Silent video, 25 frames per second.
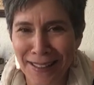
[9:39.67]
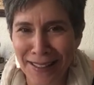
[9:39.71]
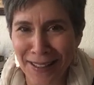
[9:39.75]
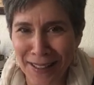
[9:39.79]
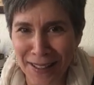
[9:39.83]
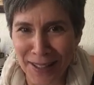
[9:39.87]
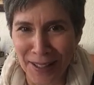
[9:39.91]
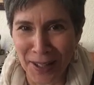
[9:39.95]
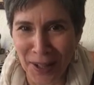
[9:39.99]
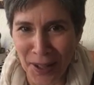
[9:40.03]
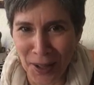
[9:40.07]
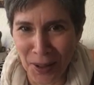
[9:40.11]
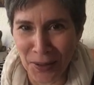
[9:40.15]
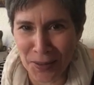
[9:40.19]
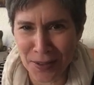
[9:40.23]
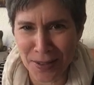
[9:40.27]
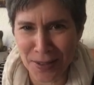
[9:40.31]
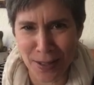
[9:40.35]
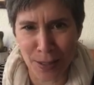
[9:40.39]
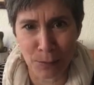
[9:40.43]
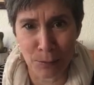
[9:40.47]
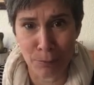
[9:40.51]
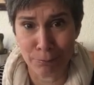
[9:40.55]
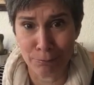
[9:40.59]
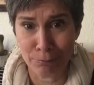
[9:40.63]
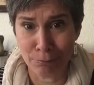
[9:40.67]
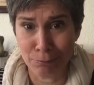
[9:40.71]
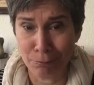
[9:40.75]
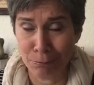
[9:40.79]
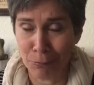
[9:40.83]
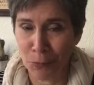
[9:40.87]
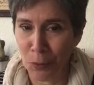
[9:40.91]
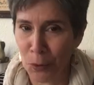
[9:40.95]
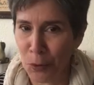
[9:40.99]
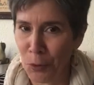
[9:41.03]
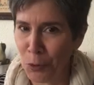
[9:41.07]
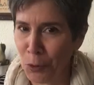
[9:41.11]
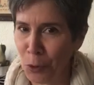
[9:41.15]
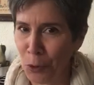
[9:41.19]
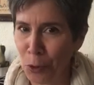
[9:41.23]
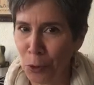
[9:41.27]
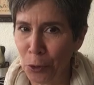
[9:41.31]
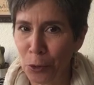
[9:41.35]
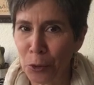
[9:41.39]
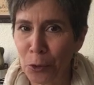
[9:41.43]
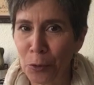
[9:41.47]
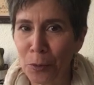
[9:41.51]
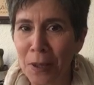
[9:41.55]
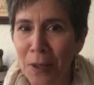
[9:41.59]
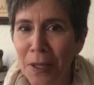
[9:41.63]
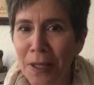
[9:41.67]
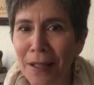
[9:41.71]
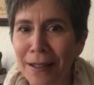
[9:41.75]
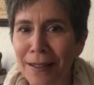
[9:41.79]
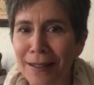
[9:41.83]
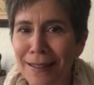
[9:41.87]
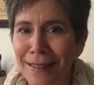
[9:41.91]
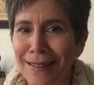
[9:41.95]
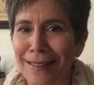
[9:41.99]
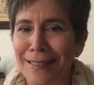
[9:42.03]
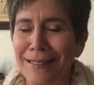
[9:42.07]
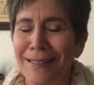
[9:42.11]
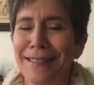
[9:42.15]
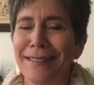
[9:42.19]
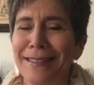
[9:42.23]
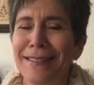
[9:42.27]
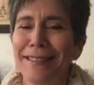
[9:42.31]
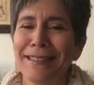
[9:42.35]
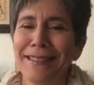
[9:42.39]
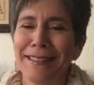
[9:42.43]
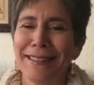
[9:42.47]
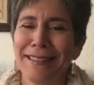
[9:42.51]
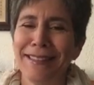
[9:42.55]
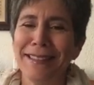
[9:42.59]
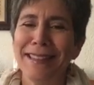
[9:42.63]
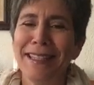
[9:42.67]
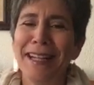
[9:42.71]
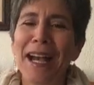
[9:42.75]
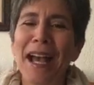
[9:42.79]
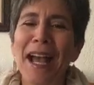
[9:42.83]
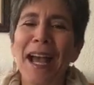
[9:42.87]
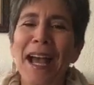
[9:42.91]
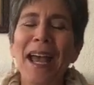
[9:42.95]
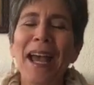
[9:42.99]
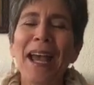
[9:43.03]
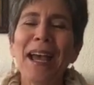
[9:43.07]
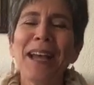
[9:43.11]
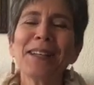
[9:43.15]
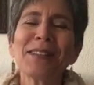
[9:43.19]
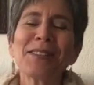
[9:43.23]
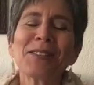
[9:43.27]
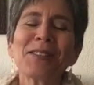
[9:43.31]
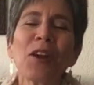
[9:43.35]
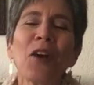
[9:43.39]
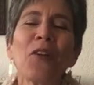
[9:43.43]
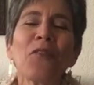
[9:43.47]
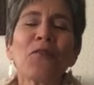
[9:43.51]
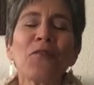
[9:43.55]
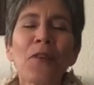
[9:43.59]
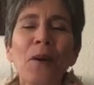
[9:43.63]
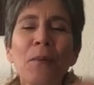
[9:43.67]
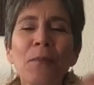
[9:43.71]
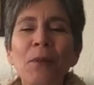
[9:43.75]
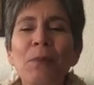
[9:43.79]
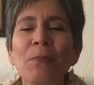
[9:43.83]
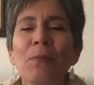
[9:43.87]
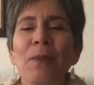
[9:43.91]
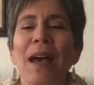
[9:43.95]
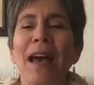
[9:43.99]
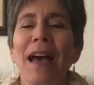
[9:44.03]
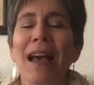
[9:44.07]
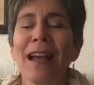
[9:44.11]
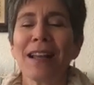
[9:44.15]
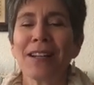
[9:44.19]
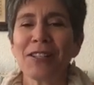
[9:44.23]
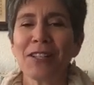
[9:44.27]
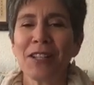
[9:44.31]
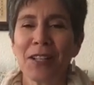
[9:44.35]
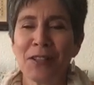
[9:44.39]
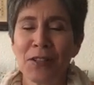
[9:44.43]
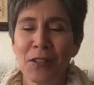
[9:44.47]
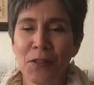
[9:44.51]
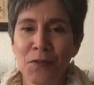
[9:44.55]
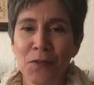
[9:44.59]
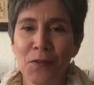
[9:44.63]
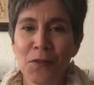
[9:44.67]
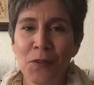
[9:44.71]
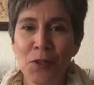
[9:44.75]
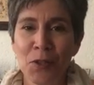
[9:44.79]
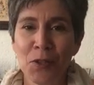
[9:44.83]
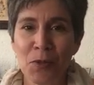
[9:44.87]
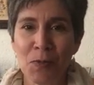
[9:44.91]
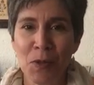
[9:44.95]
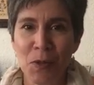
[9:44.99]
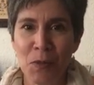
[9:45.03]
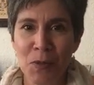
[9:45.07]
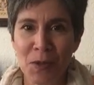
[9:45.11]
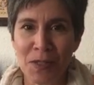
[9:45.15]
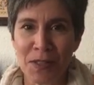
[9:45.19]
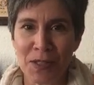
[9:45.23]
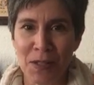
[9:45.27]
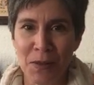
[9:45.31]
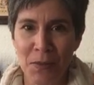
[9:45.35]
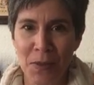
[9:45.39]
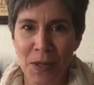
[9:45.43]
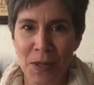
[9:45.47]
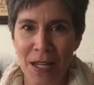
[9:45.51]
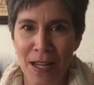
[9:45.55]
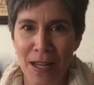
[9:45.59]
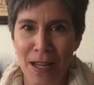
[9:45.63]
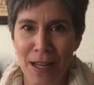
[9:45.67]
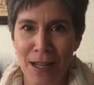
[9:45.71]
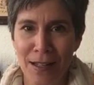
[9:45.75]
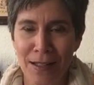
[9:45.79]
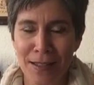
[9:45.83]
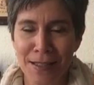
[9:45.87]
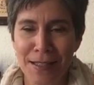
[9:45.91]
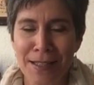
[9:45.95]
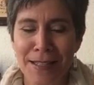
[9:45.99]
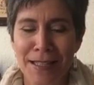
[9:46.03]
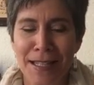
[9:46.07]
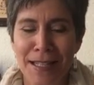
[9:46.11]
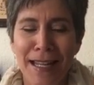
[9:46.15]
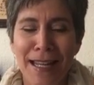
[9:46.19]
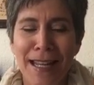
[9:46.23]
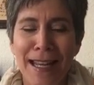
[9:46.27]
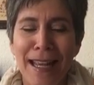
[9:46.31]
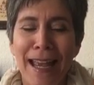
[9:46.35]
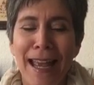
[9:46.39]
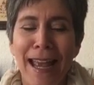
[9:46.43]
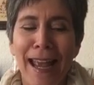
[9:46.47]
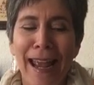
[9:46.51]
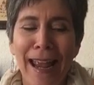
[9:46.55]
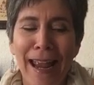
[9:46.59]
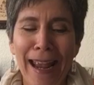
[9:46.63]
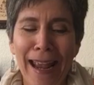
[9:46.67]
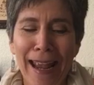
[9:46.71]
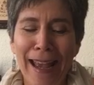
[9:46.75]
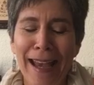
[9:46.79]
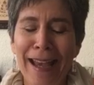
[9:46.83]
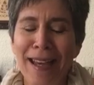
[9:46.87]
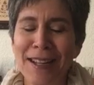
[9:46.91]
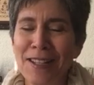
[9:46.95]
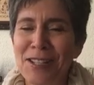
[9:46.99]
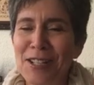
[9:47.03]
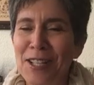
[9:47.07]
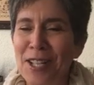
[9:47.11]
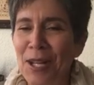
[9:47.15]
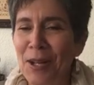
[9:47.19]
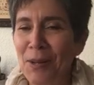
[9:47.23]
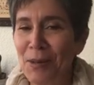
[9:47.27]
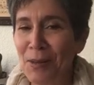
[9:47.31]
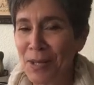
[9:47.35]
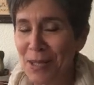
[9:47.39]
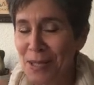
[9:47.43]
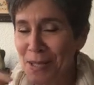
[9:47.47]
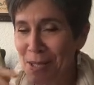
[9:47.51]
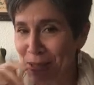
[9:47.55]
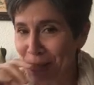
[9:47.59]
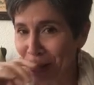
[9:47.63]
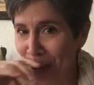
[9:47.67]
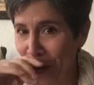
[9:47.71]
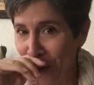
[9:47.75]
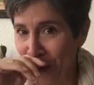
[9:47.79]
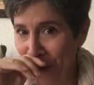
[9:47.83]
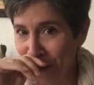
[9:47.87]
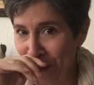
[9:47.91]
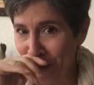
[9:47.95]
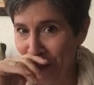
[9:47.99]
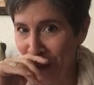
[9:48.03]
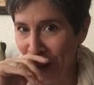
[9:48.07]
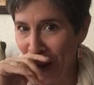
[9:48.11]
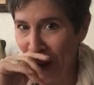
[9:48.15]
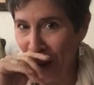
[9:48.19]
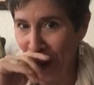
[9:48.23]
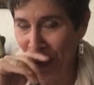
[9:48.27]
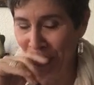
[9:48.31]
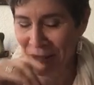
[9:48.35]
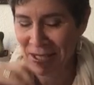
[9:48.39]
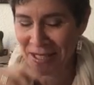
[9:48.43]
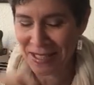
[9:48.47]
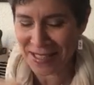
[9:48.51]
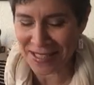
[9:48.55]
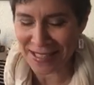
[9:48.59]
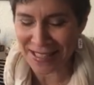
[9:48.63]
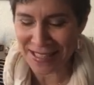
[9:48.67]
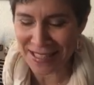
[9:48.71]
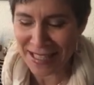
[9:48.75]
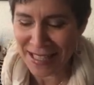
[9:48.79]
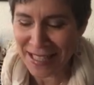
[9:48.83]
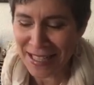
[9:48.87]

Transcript: And I was like, "Excuse me?" And so from the back, she had confused me with somebody else, and she was so embarrassed.